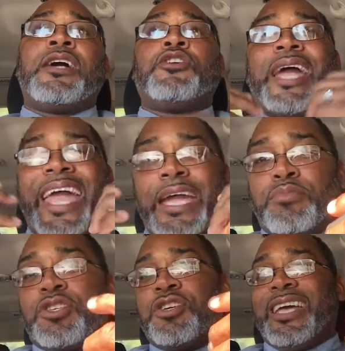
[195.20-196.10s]
you're
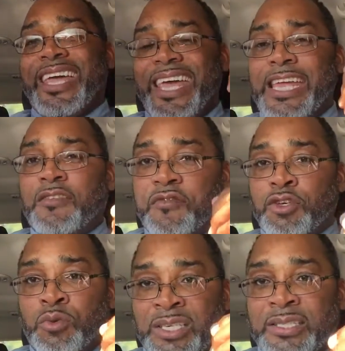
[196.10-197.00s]
able to
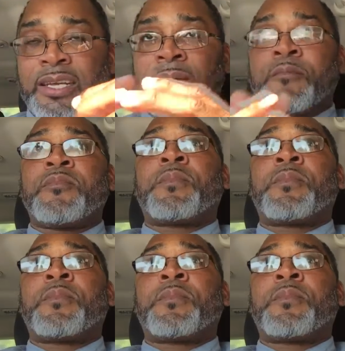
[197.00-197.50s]
influence them.